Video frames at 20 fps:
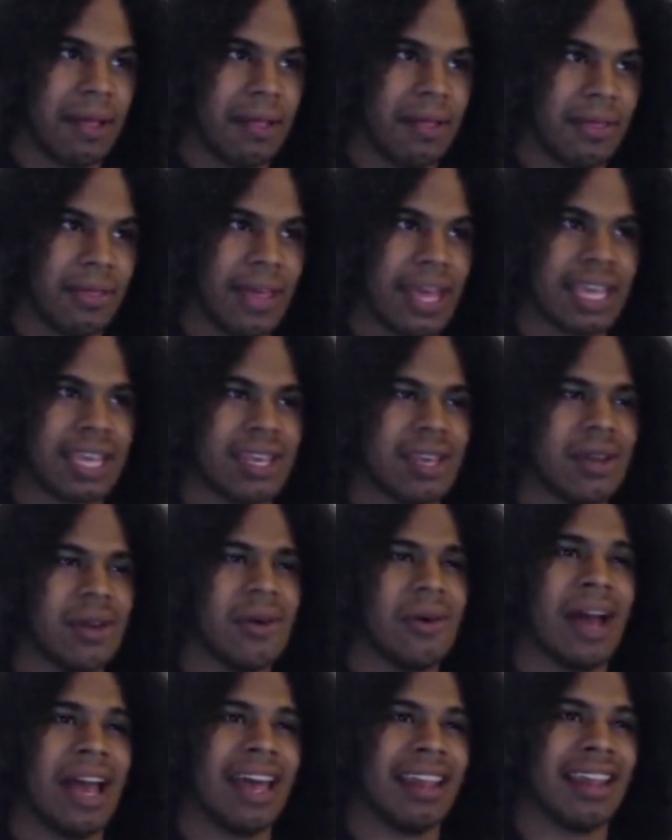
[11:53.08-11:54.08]
Thank
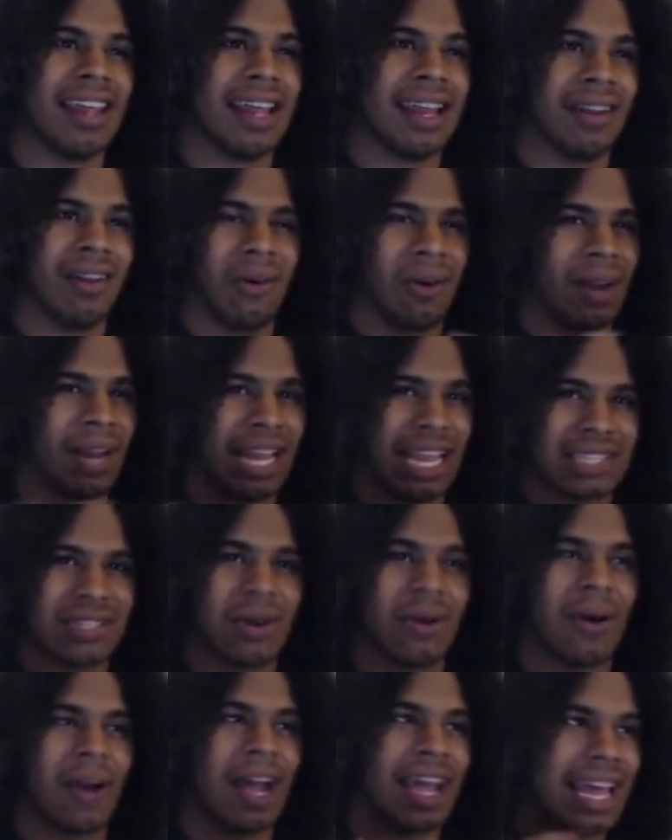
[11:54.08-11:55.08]
you." And then, or like, "It's
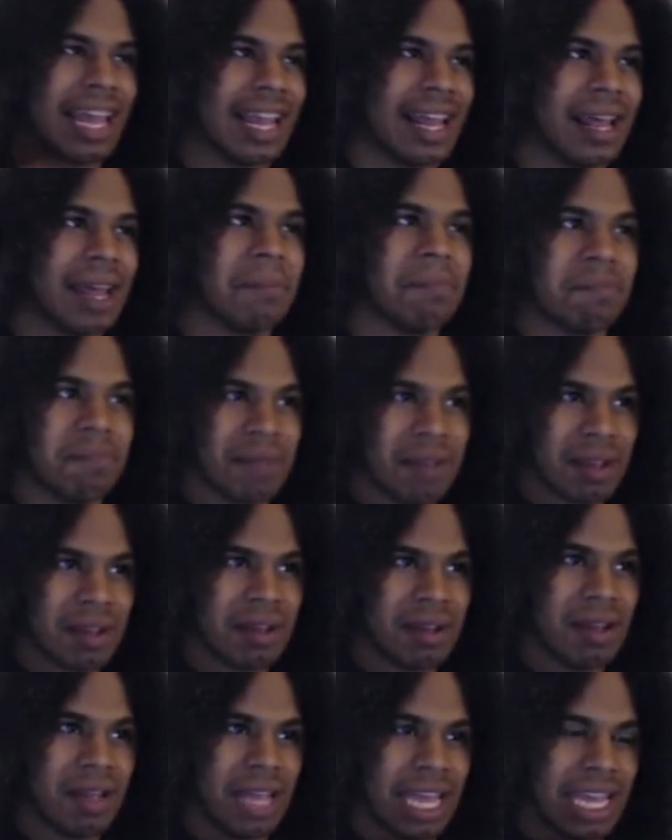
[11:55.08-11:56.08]
alright." And then
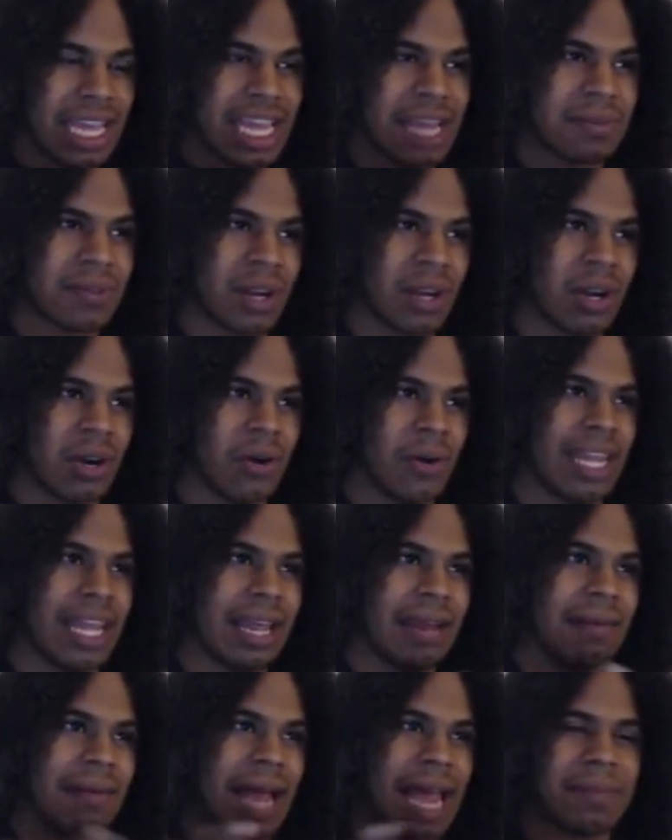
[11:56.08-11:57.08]
it keeps on going.
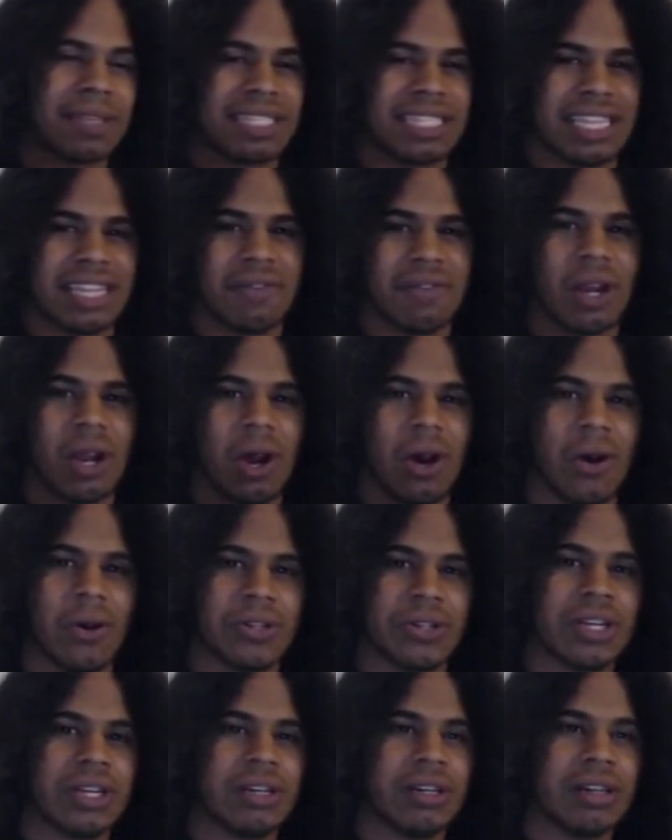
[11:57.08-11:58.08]
And then Steven
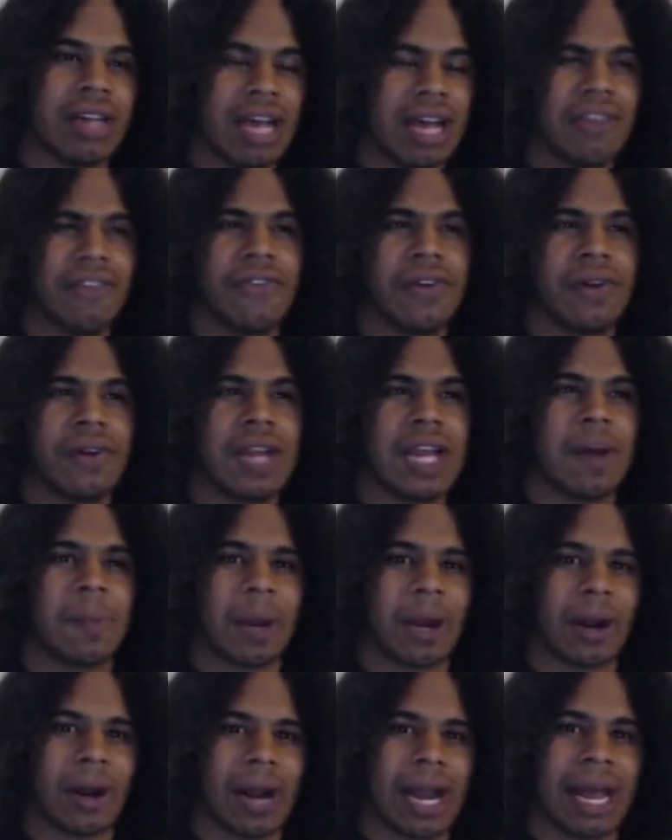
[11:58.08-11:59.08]
goes, "How do you feel now,
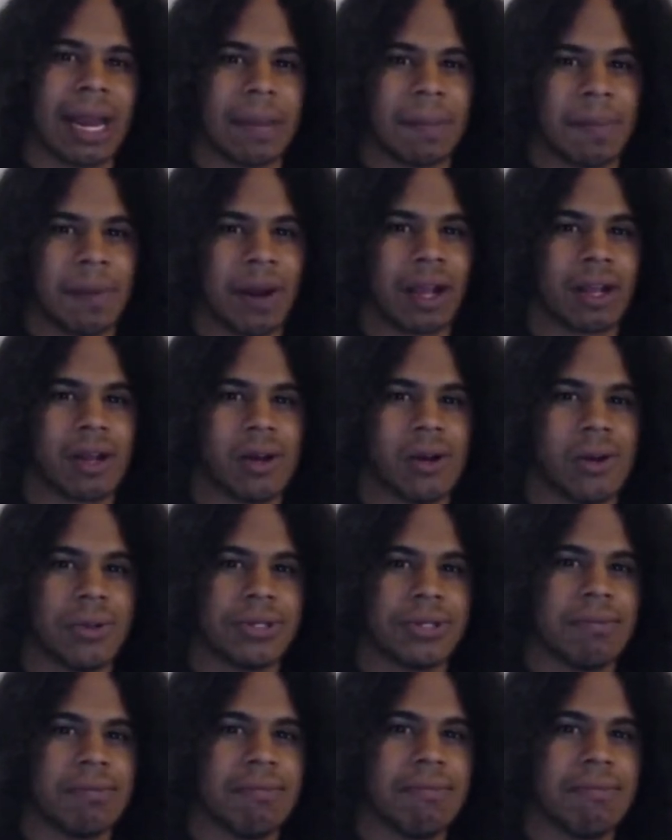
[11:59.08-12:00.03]
Peridot?" And Peridot goes,